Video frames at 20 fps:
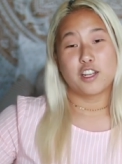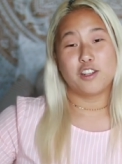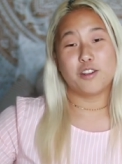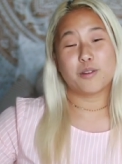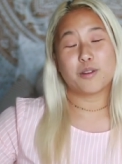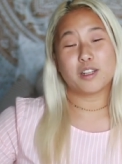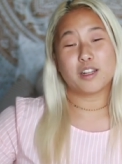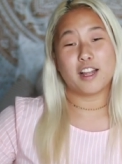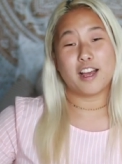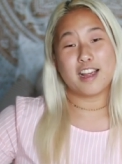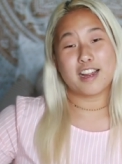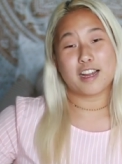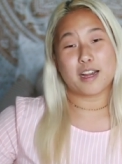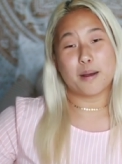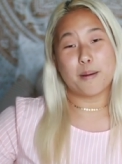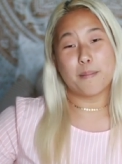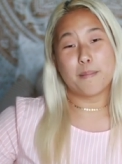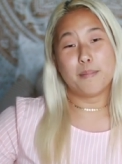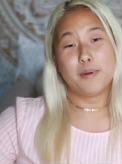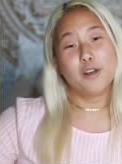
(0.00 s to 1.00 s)
you could like
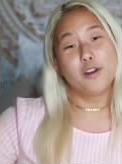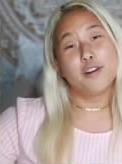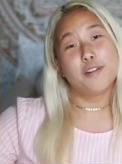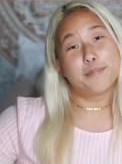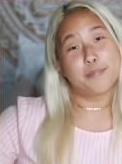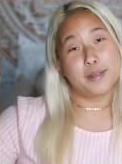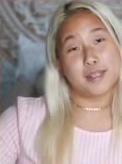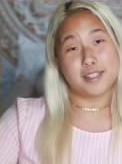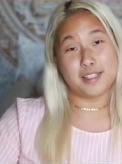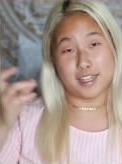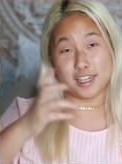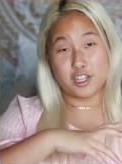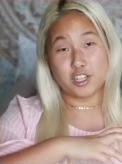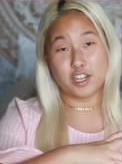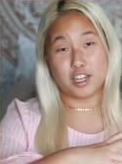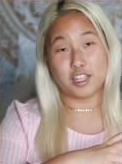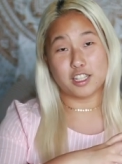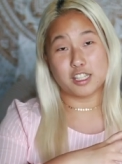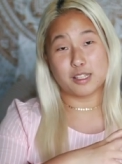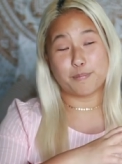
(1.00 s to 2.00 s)
move
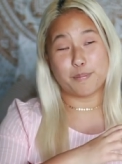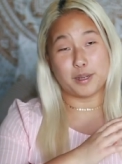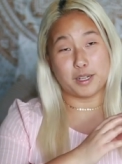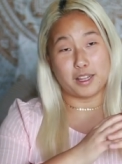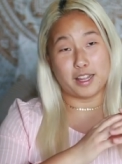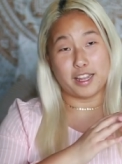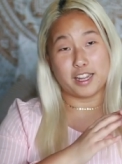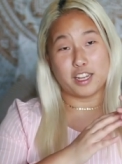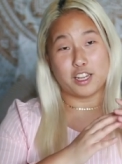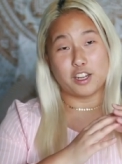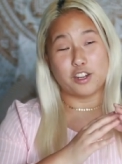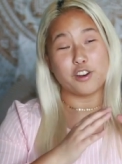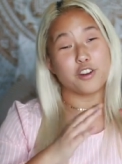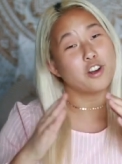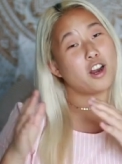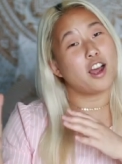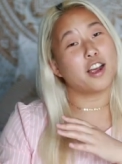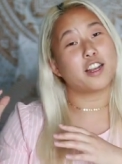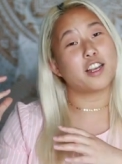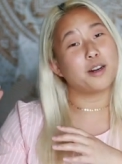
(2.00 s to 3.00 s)
positions, but like you're
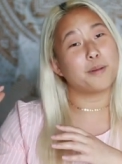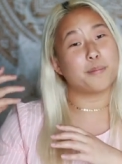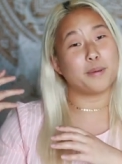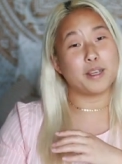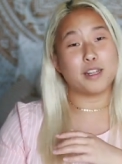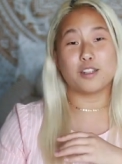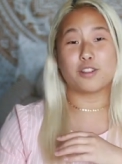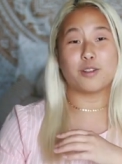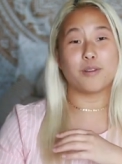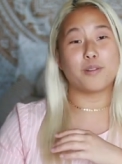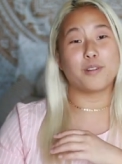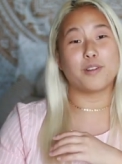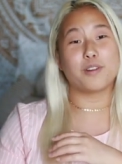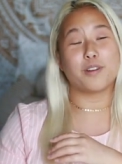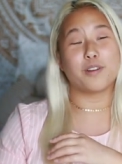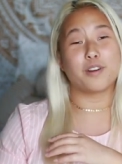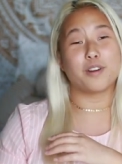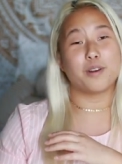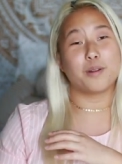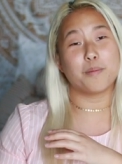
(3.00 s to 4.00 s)
not gonna be in Toon
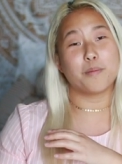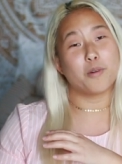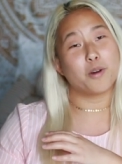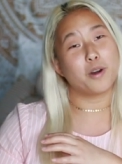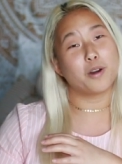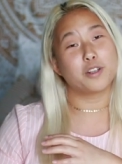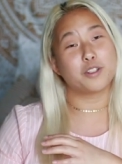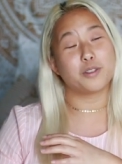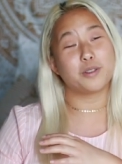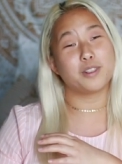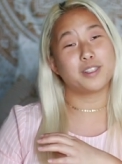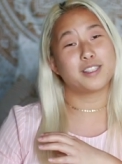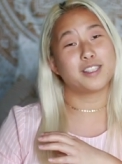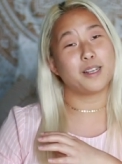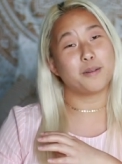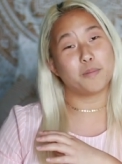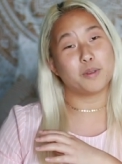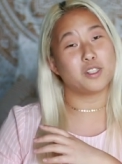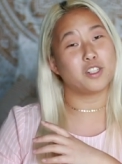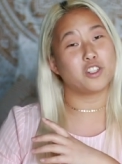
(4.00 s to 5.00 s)
Lagoon anymore doing the
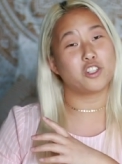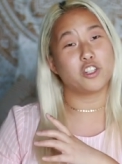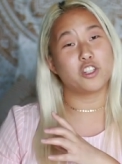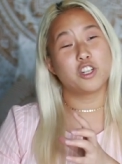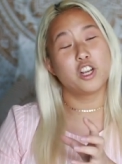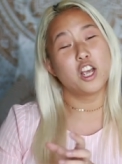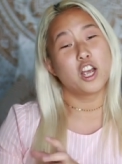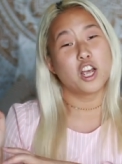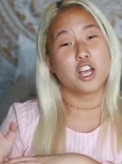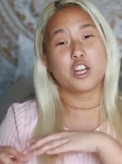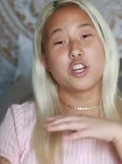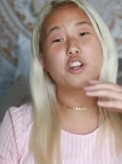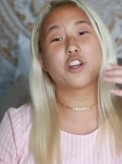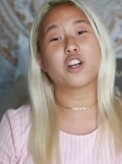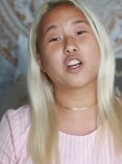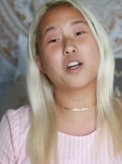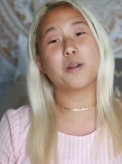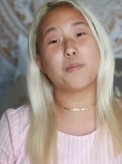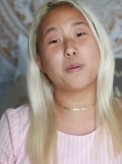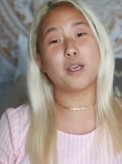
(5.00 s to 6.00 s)
same position. You're
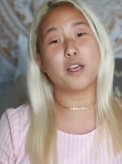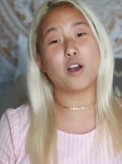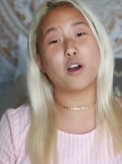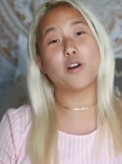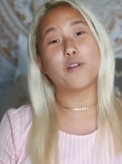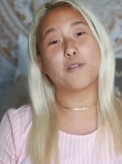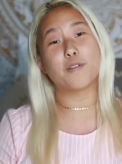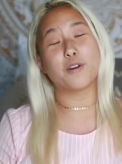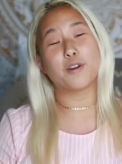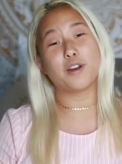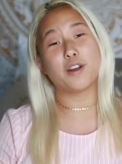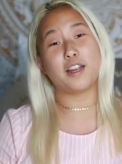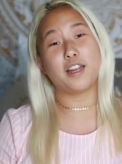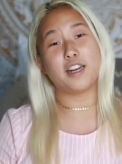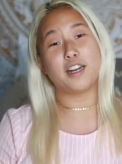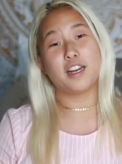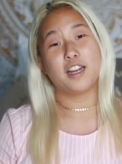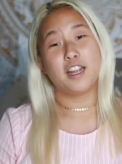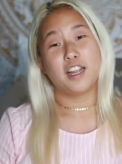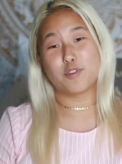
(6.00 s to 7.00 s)
gonna be over
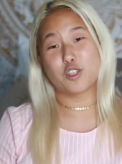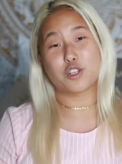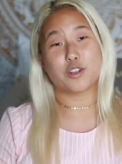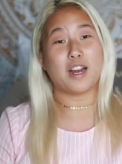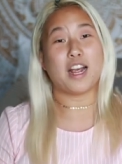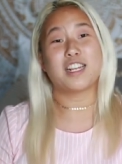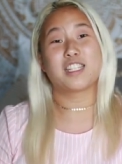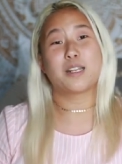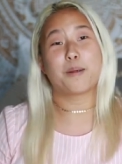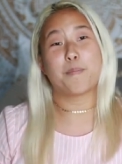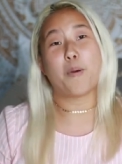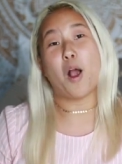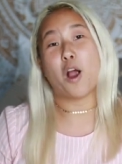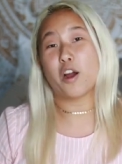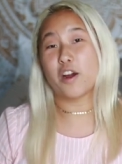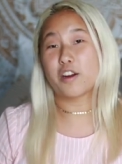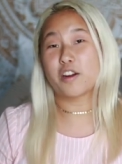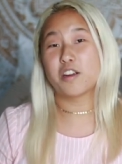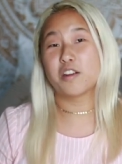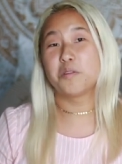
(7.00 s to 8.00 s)
in Jurassic
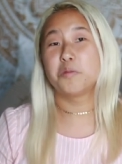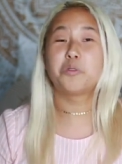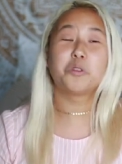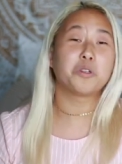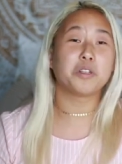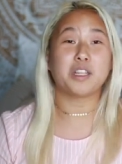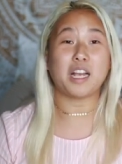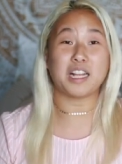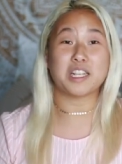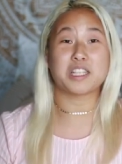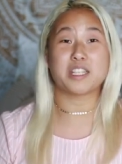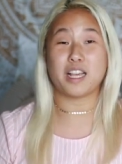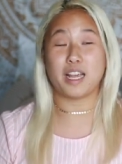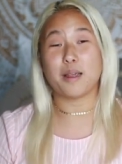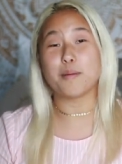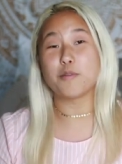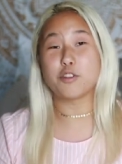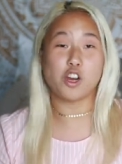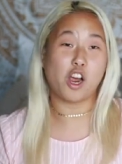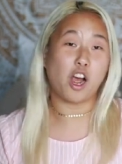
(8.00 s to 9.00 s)
Park doing that same